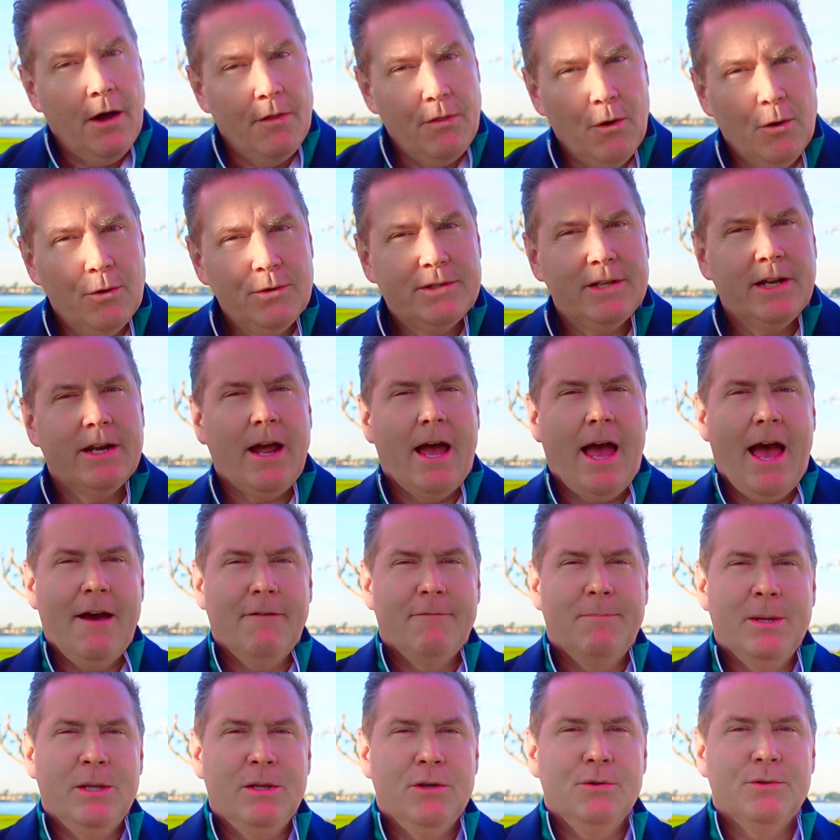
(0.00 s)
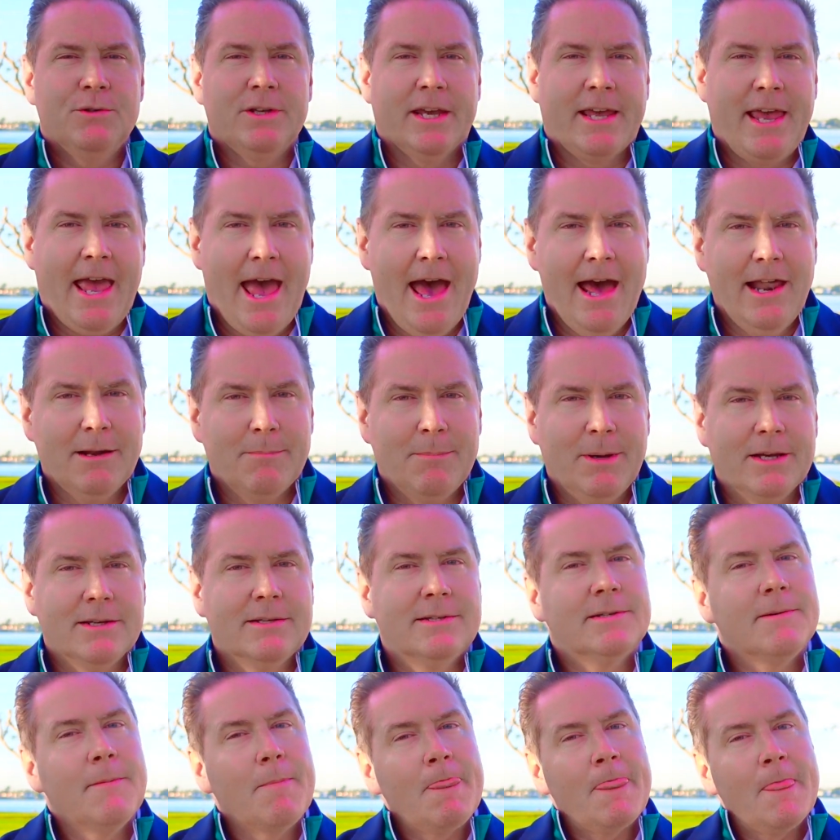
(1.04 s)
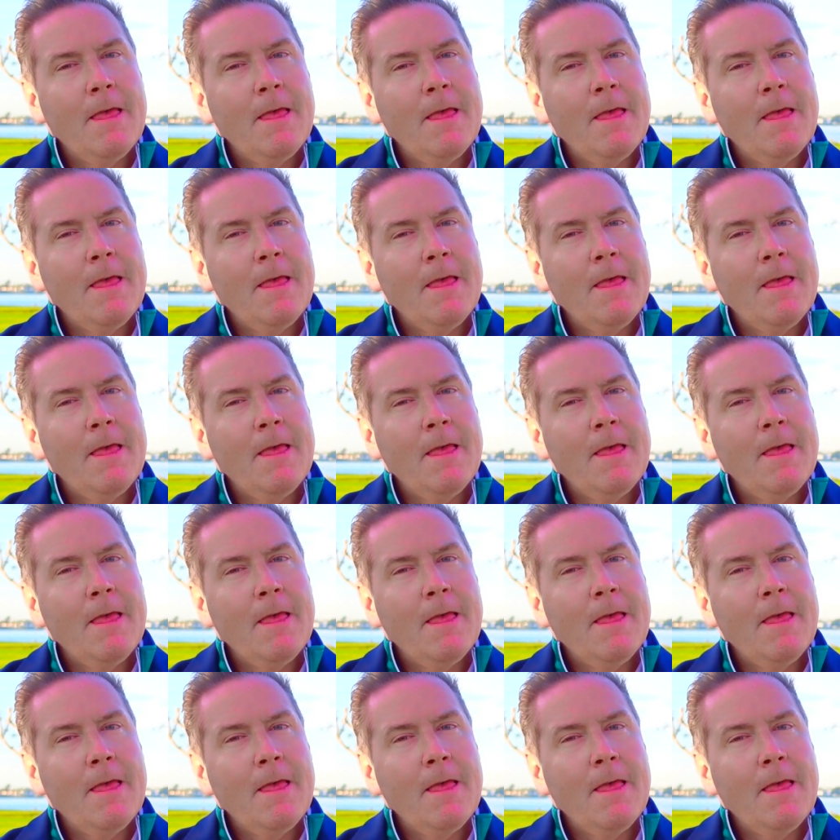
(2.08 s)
on those that have been using cannabis,